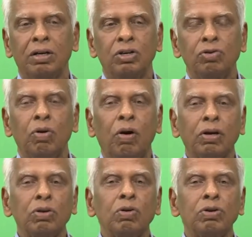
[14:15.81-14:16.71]
So
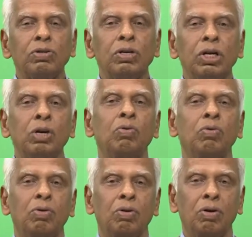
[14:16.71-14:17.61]
Ghatotkacha knew
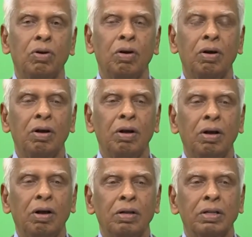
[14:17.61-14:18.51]

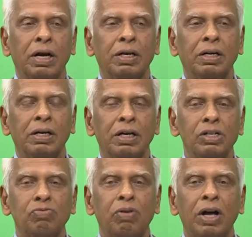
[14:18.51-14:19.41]
that his
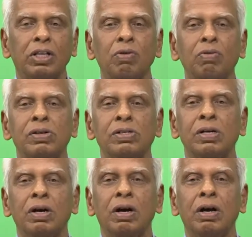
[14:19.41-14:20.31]
father was
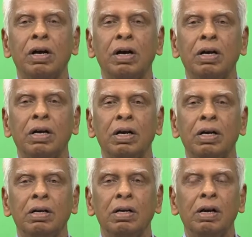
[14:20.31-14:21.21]

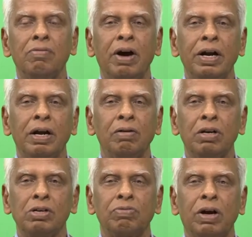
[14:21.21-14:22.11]
invoked
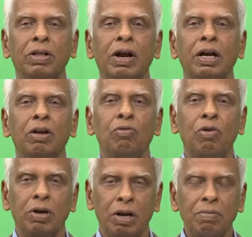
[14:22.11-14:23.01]

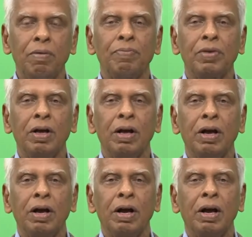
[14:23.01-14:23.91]
him,
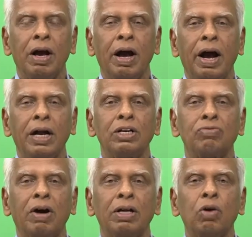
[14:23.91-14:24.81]
and his
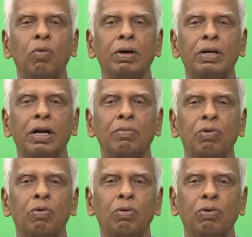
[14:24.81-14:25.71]
father wanted him to
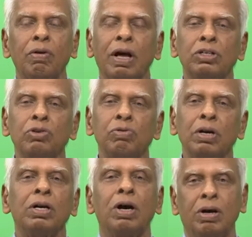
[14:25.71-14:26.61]
go to the Rajasya
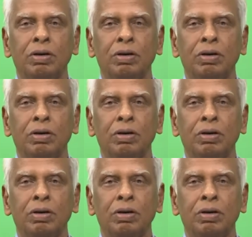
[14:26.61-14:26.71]
Yajna.